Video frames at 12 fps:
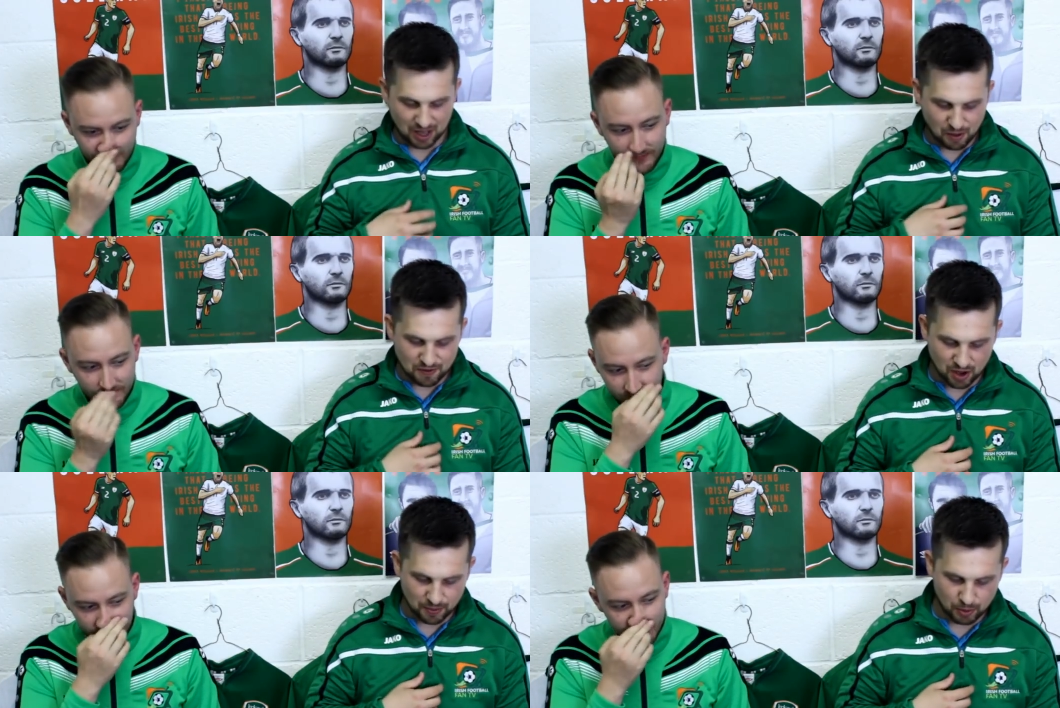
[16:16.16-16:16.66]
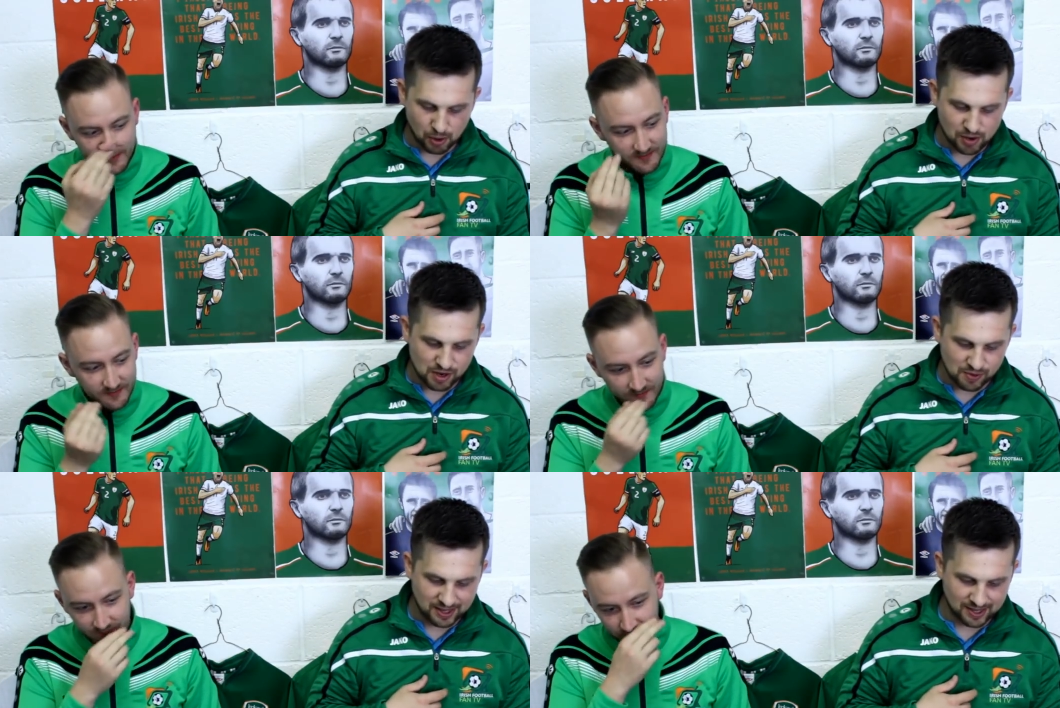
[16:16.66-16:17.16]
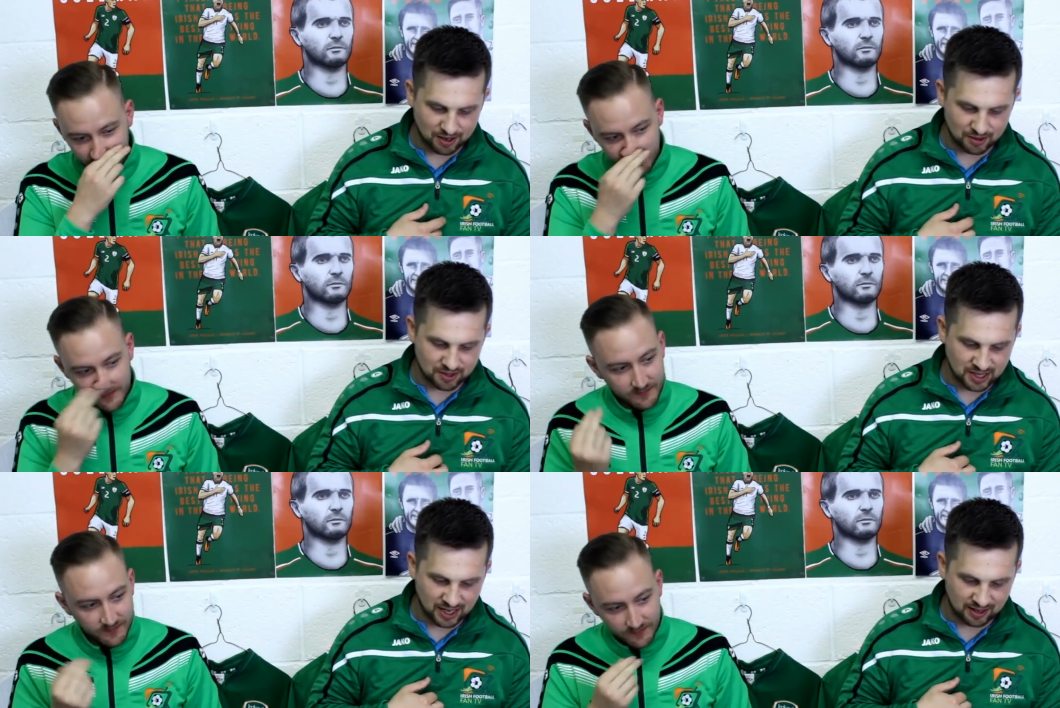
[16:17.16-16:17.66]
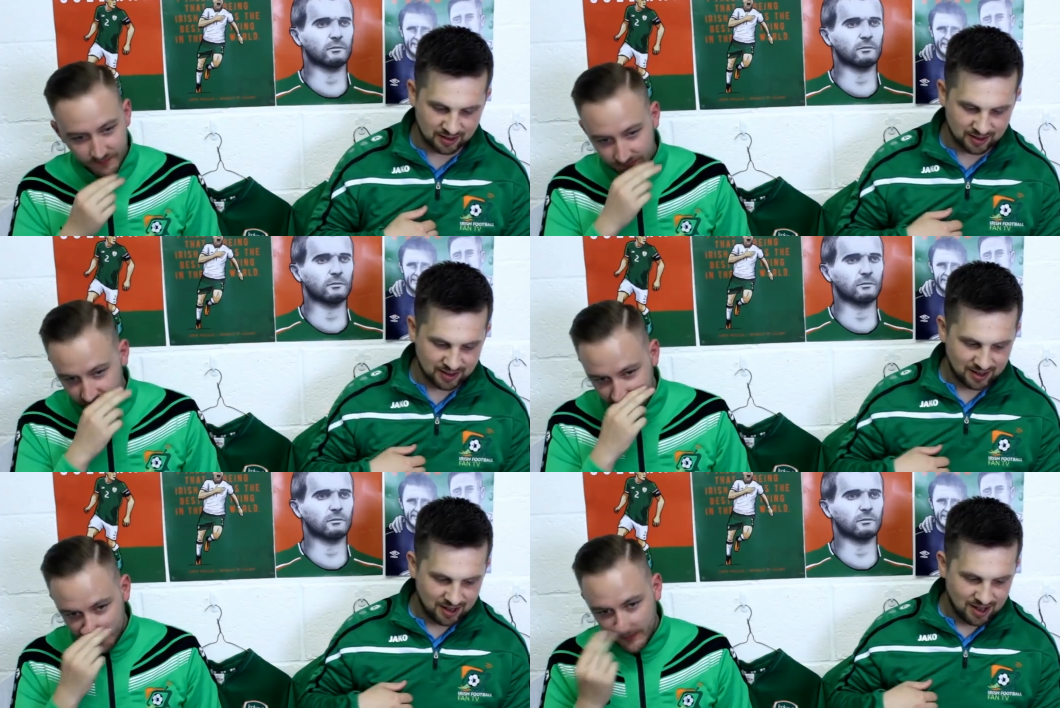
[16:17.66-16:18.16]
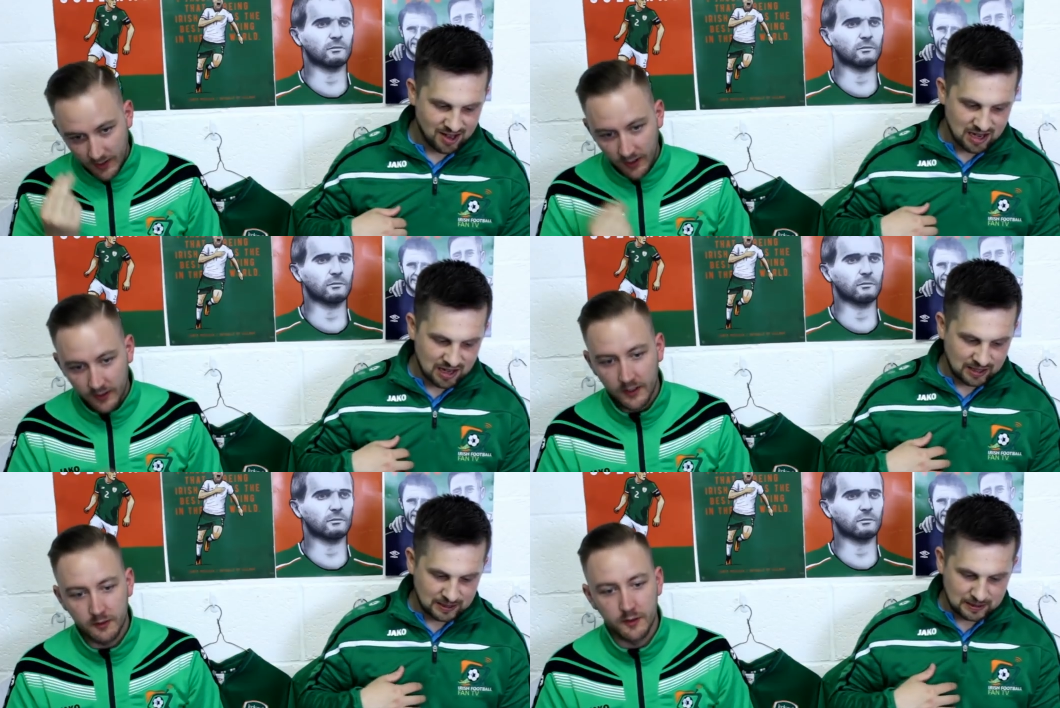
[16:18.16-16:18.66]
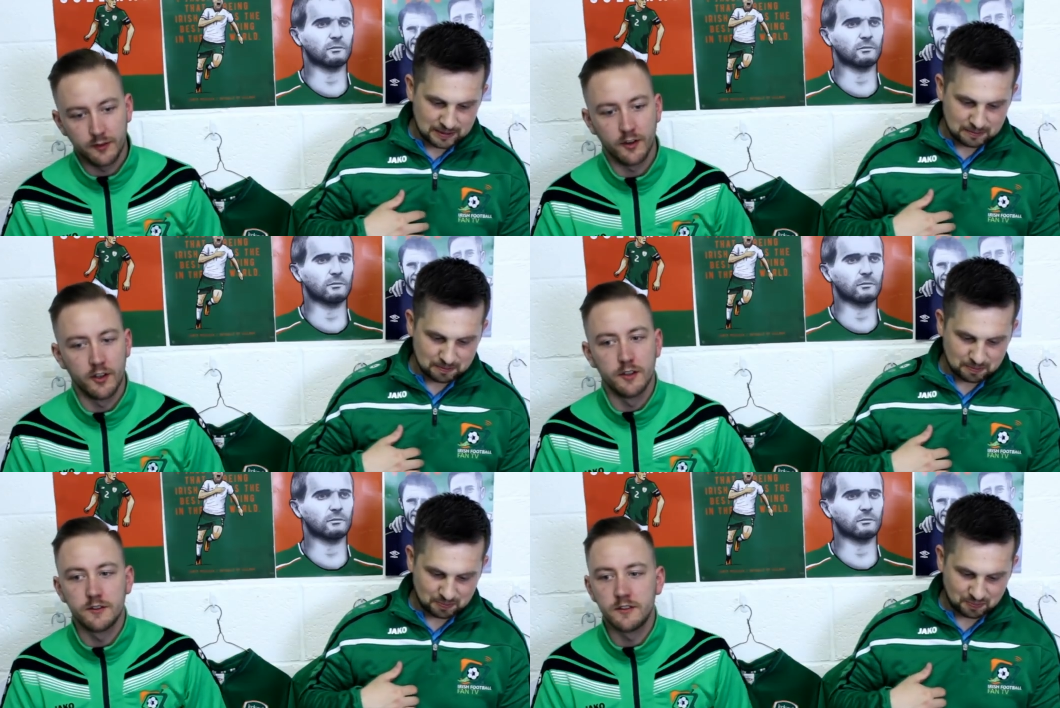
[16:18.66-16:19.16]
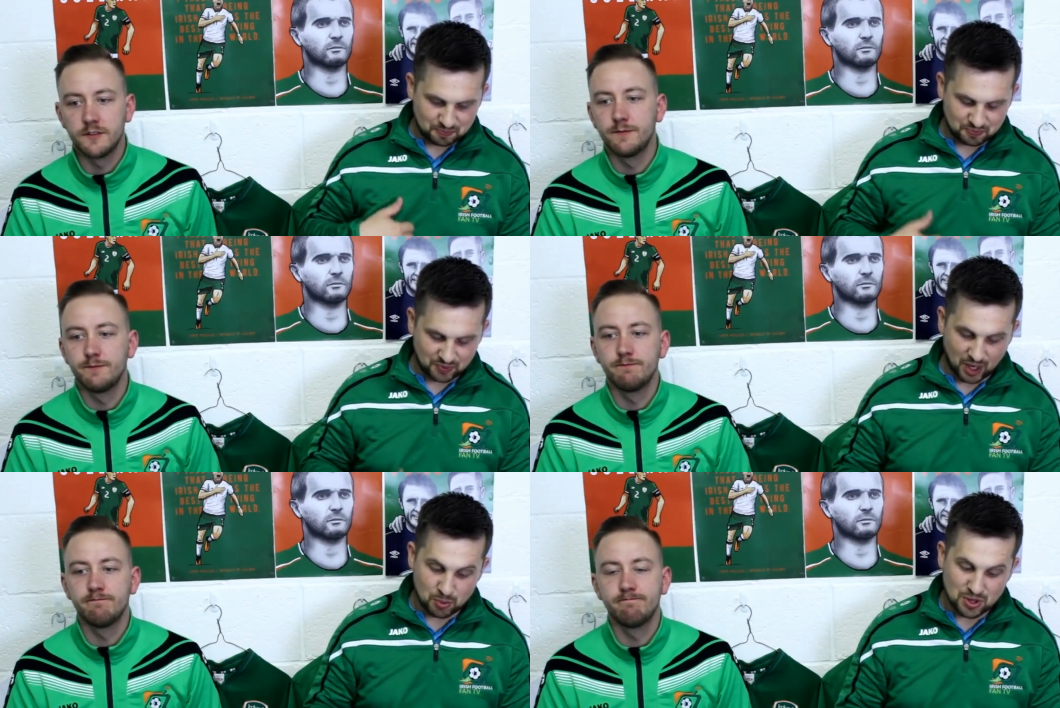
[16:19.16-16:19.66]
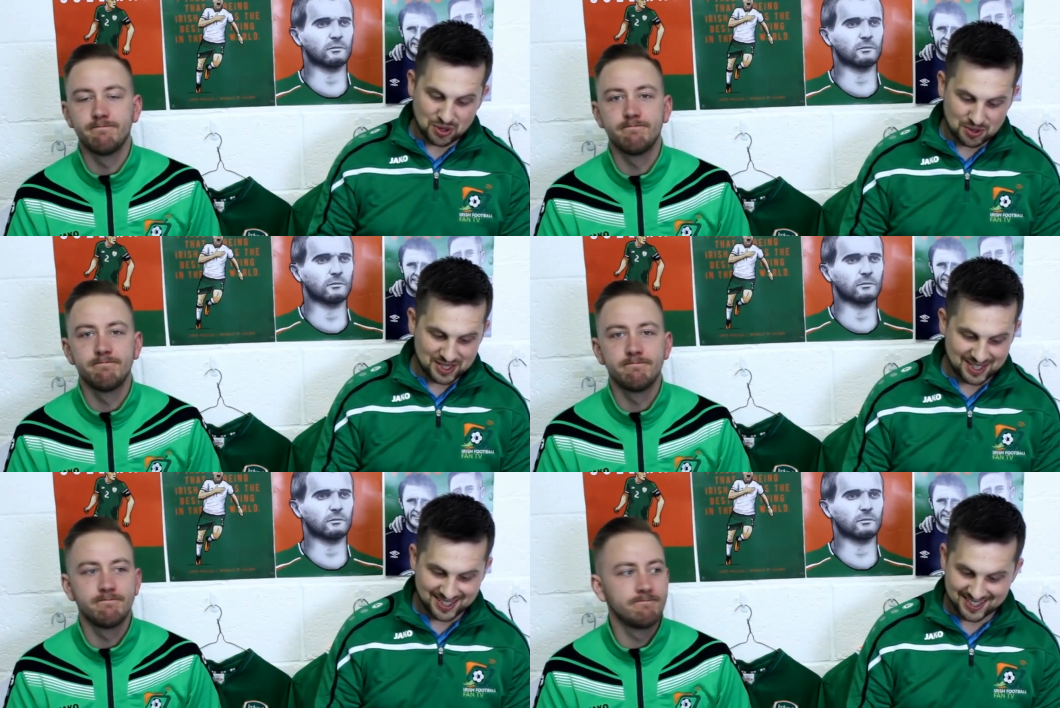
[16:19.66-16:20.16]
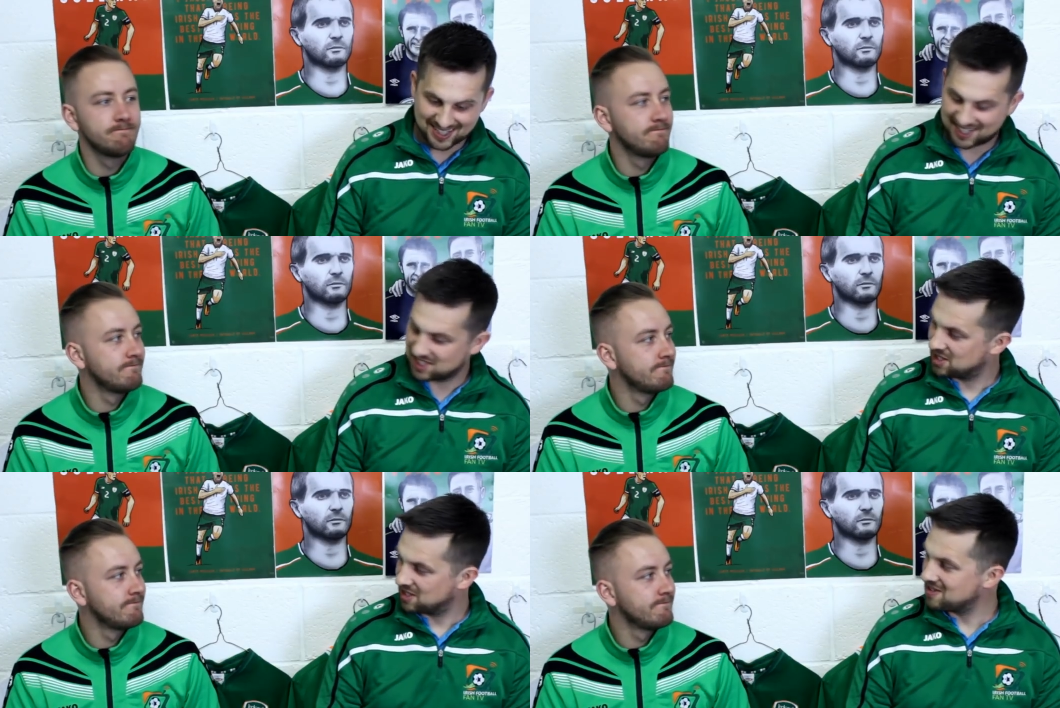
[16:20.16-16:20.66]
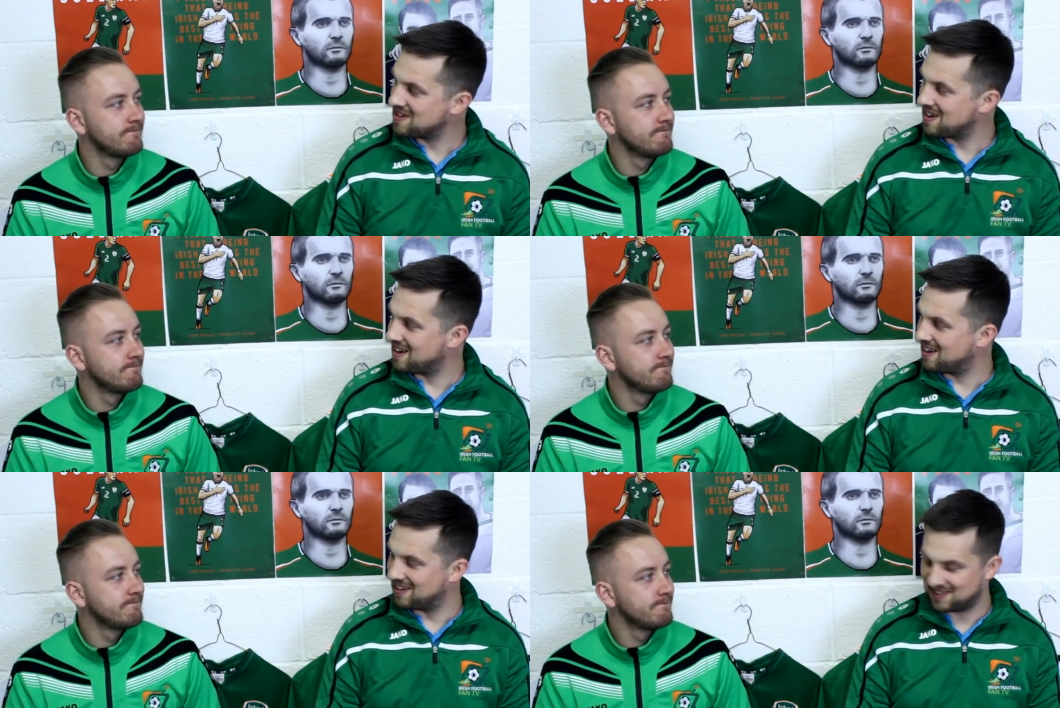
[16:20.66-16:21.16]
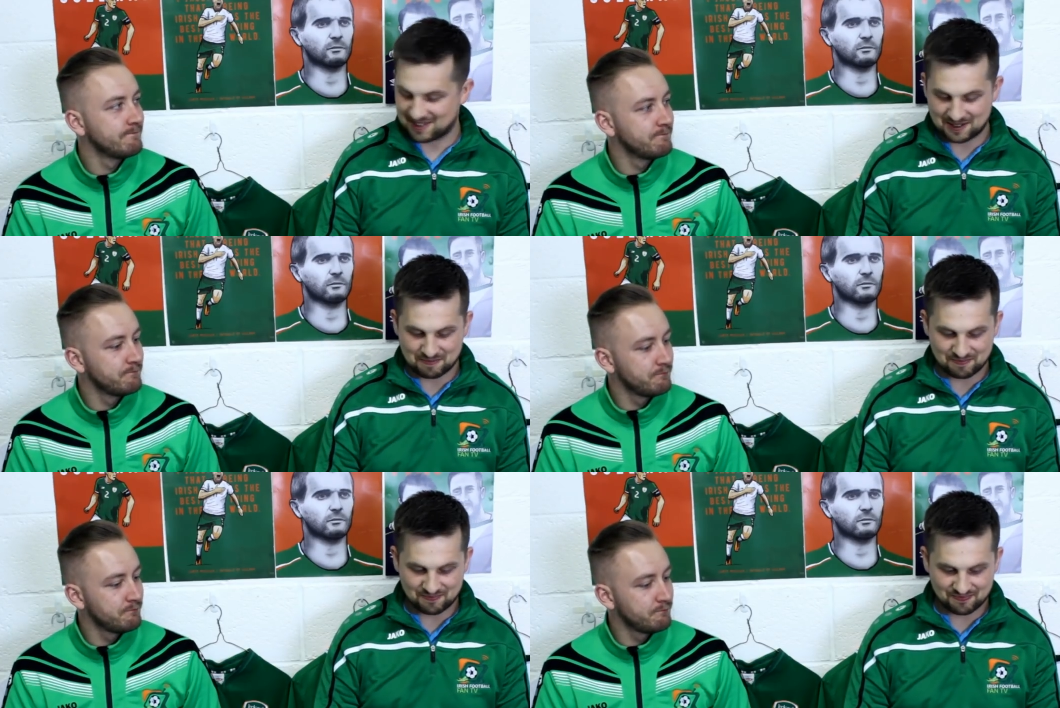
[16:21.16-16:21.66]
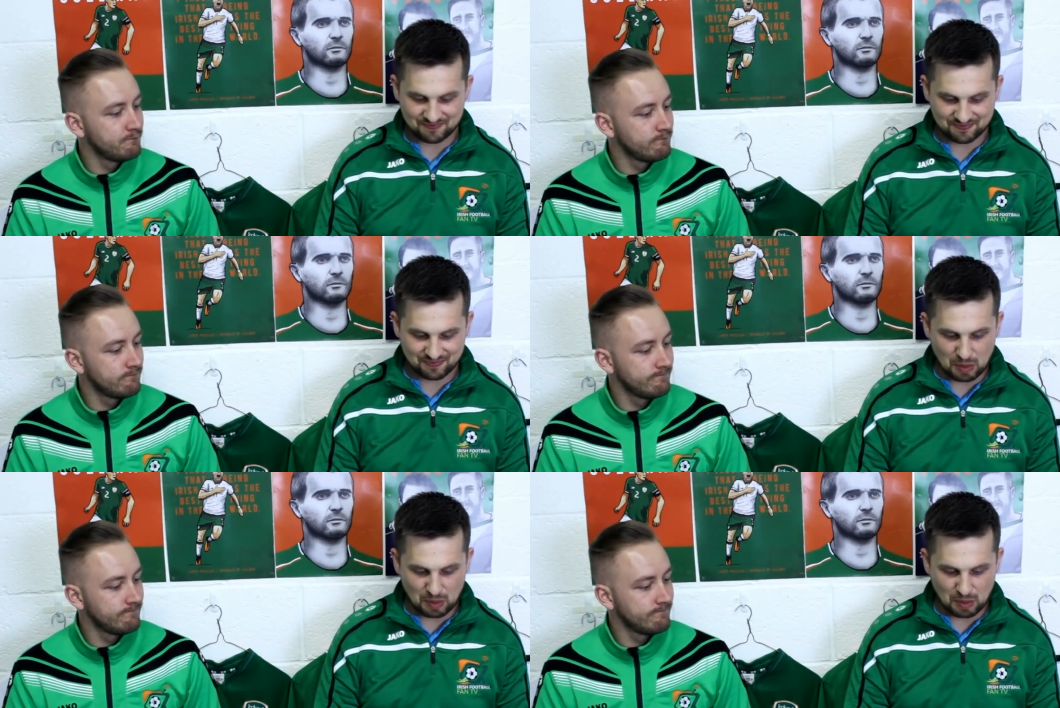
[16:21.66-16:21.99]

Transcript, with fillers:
Speaker 1: in. Now you've caught me. What would I rate that out of ten? I'm going to give it a five. I would go to say six. Um,